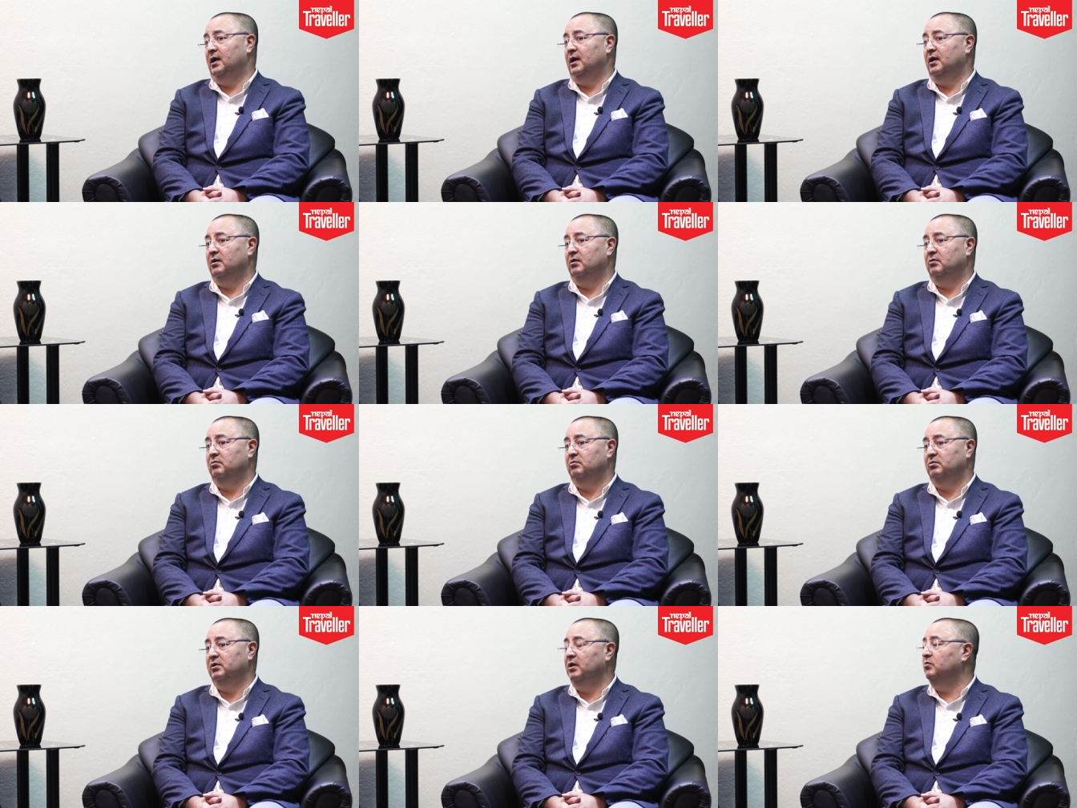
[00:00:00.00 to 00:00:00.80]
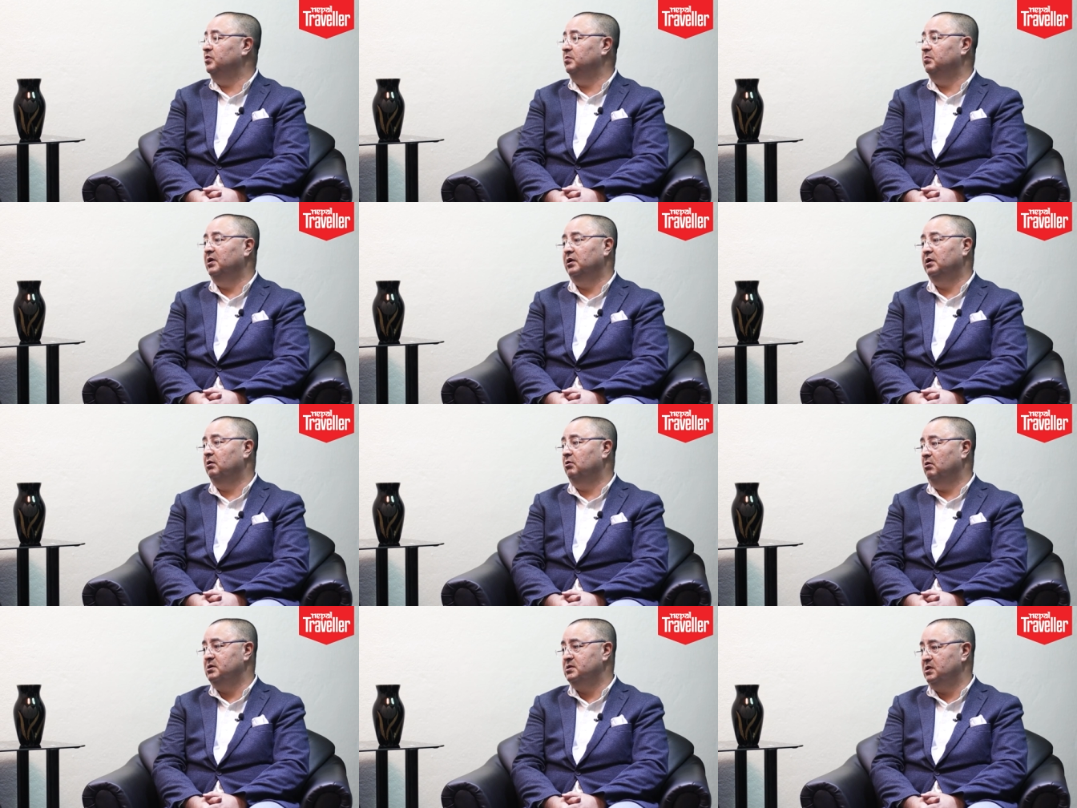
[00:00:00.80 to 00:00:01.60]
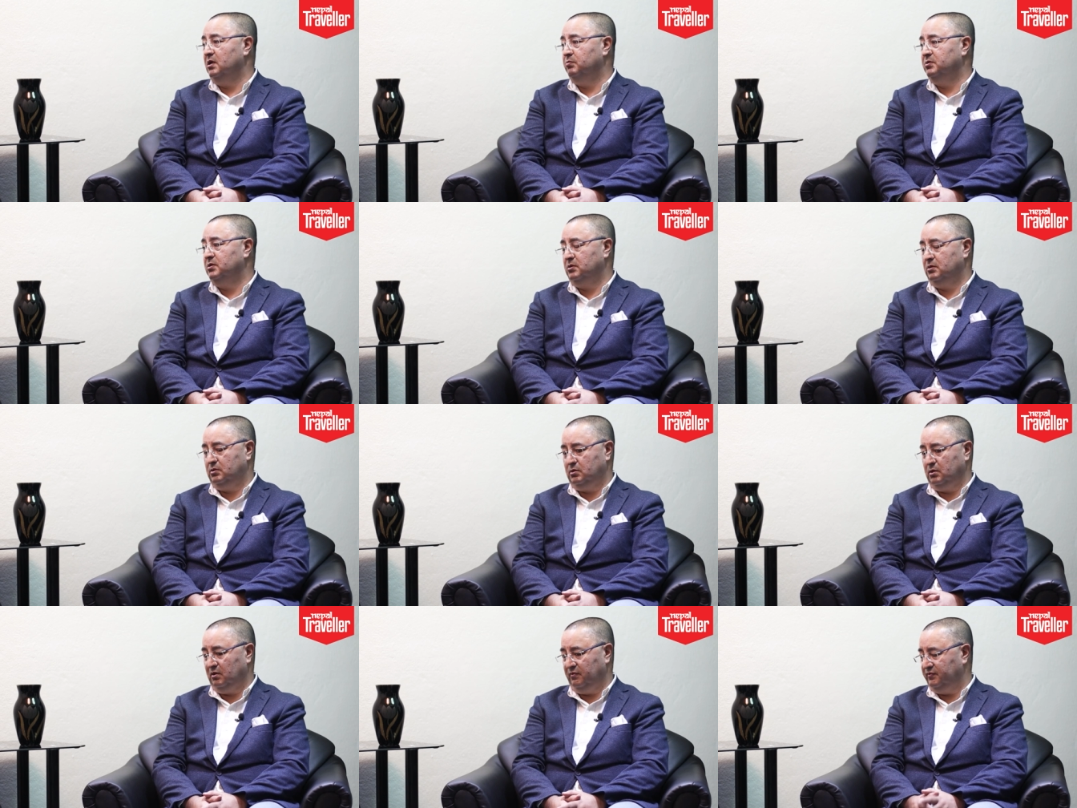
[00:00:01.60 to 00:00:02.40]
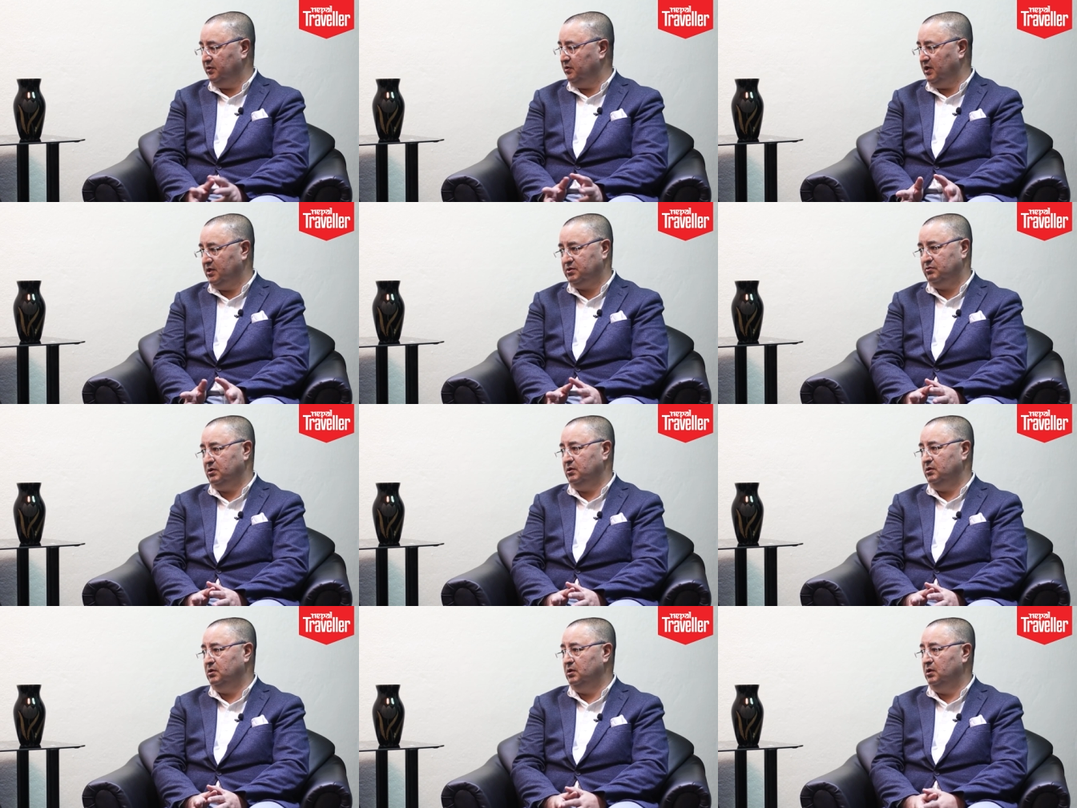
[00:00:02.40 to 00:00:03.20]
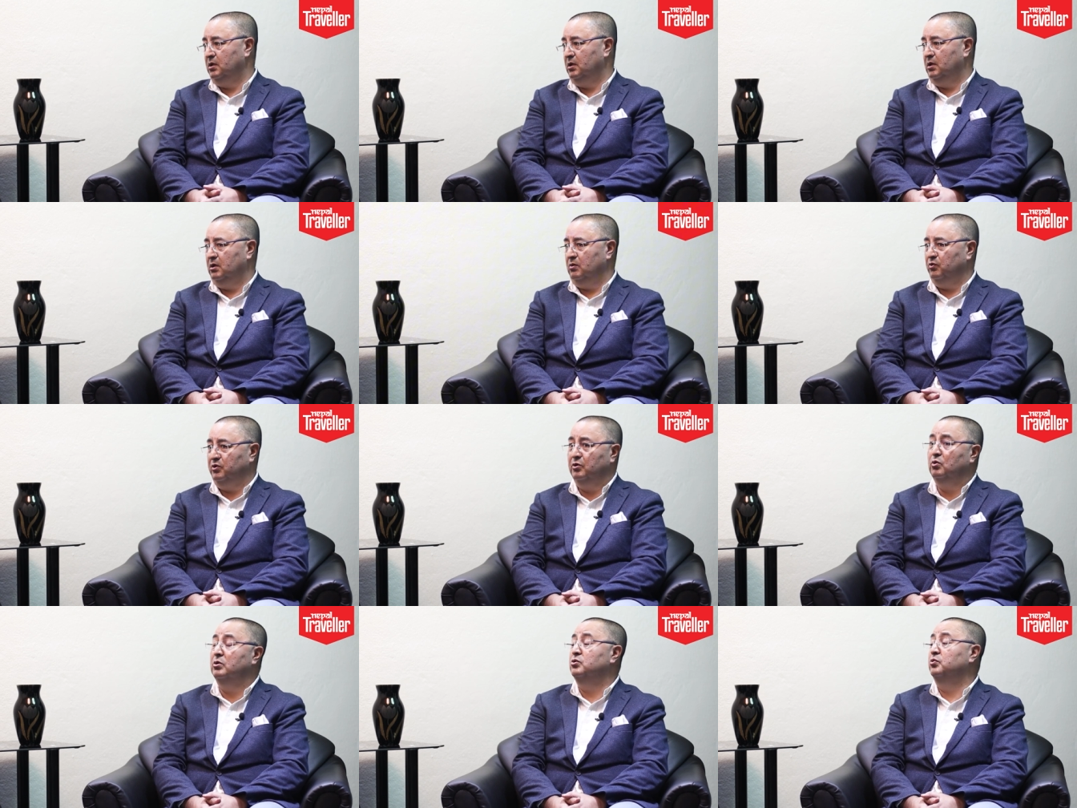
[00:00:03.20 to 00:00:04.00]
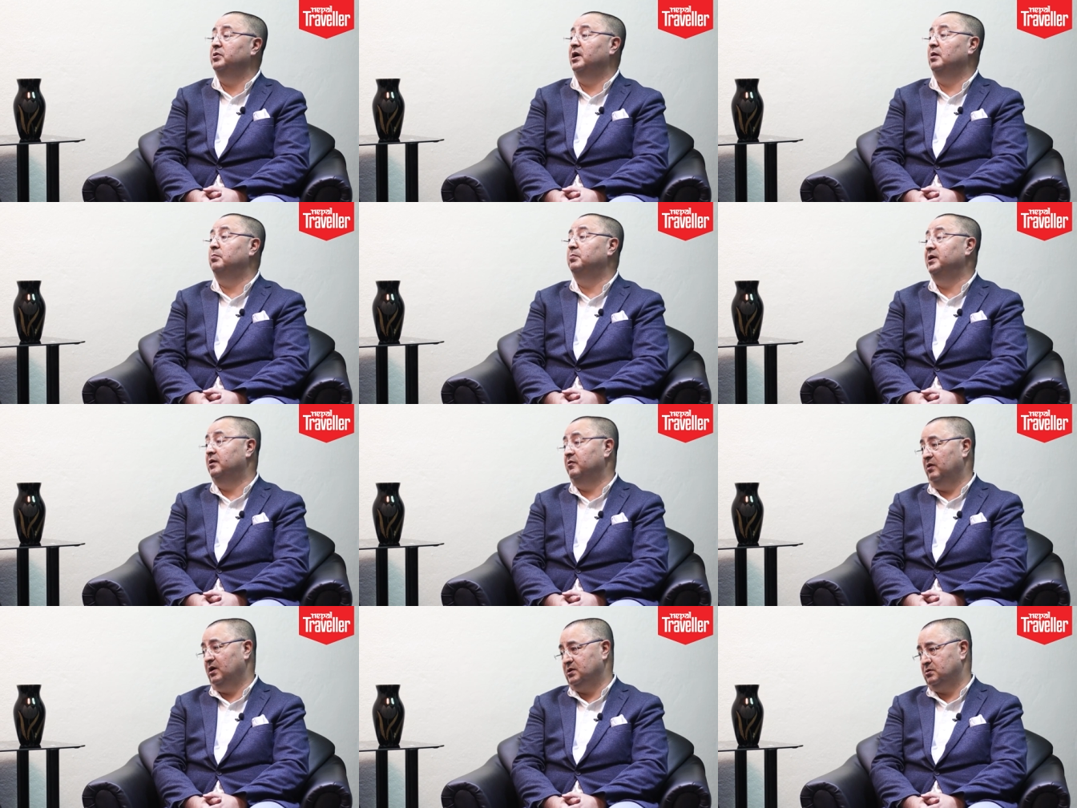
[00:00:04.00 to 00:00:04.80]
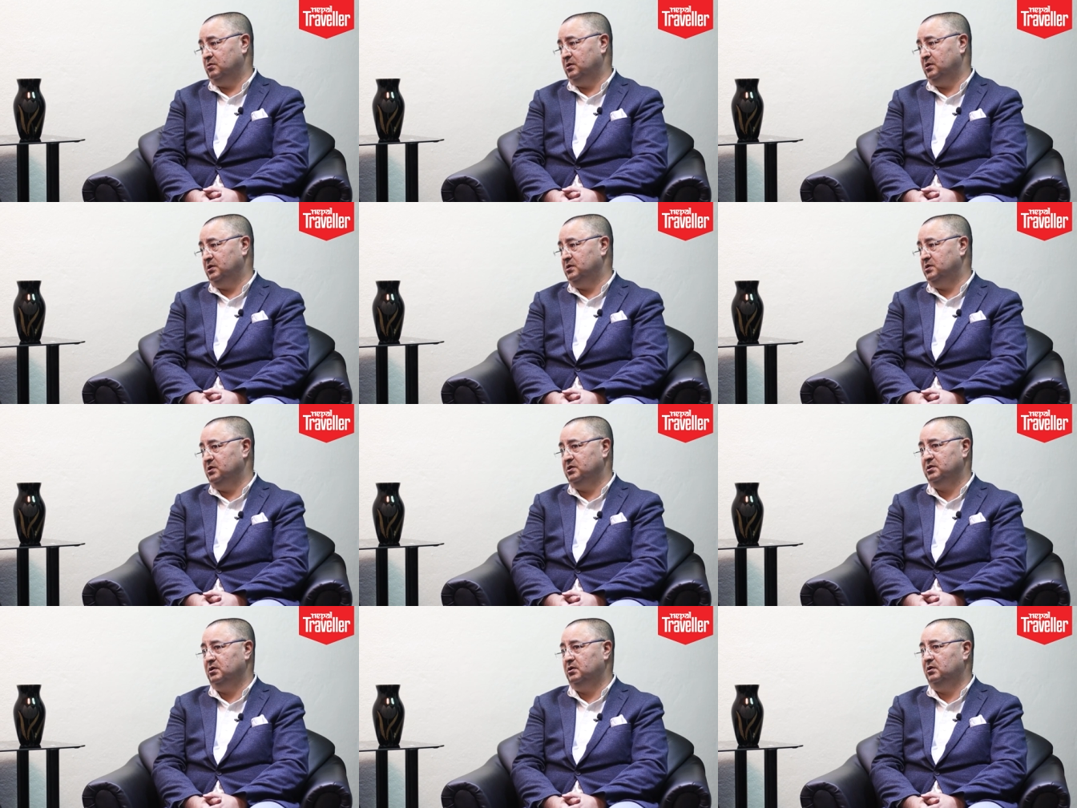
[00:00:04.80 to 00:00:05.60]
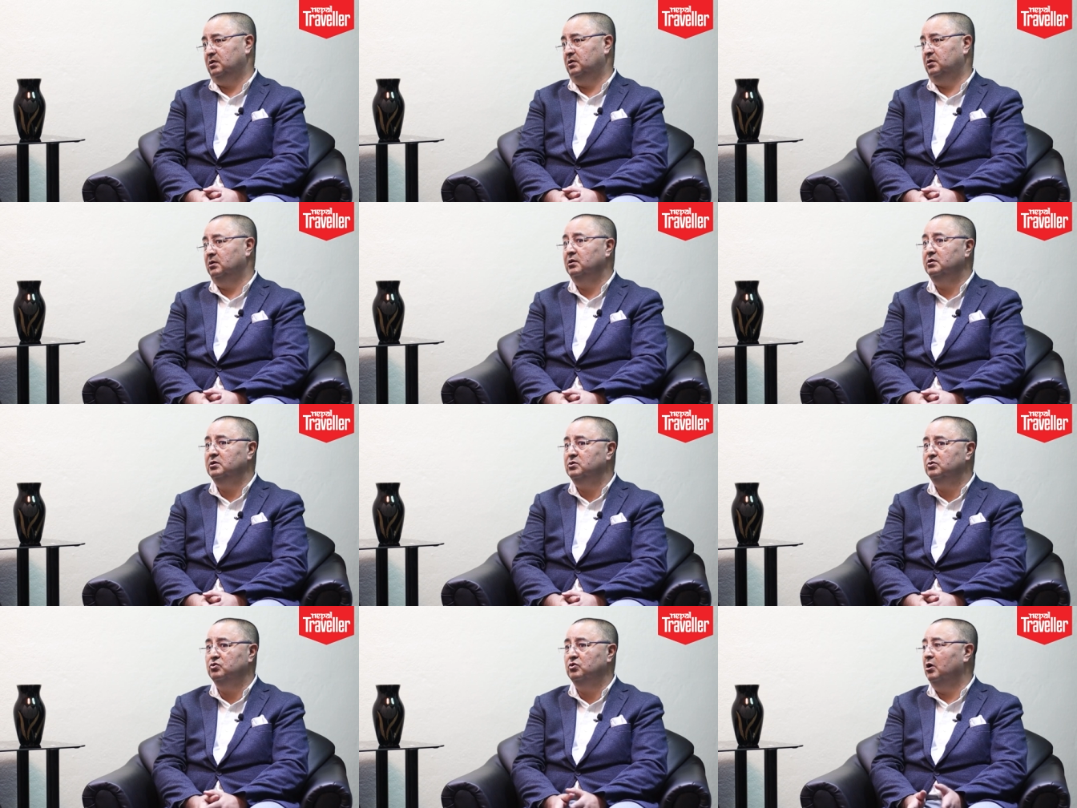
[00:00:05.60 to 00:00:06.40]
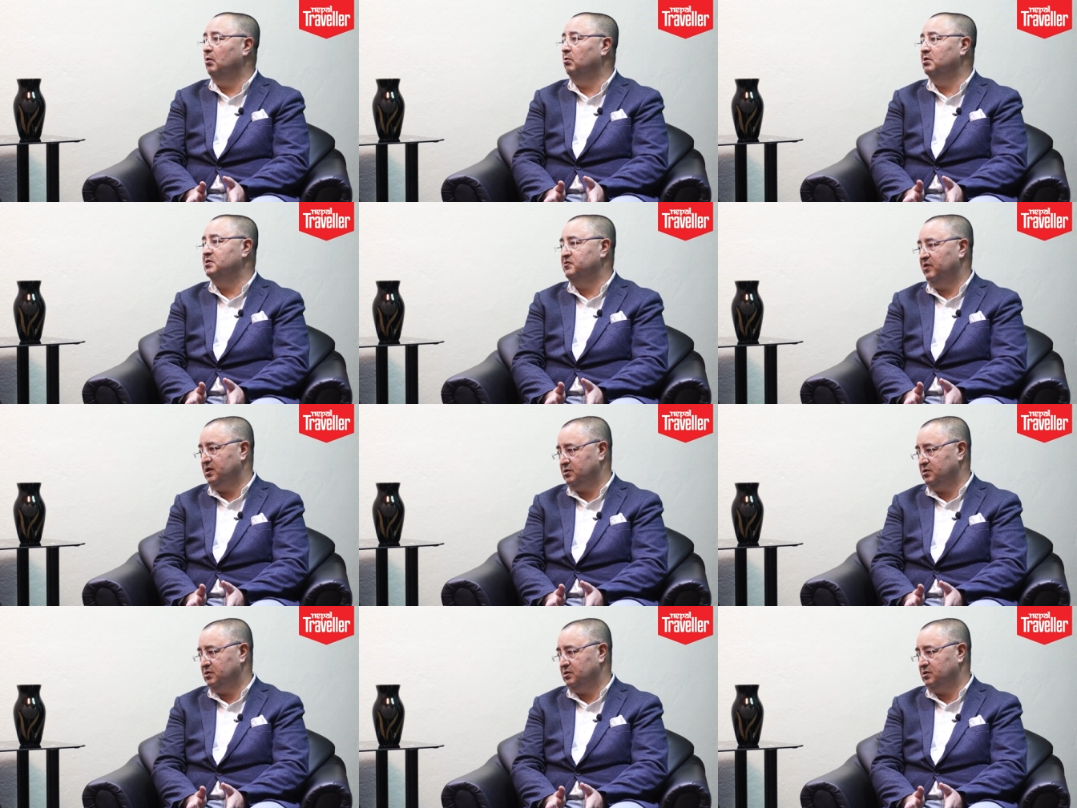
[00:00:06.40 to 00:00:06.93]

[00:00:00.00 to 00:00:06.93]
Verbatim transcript: And then we built the concept of the restaurant. We don't want to be a big restaurant. It's just a 32 covers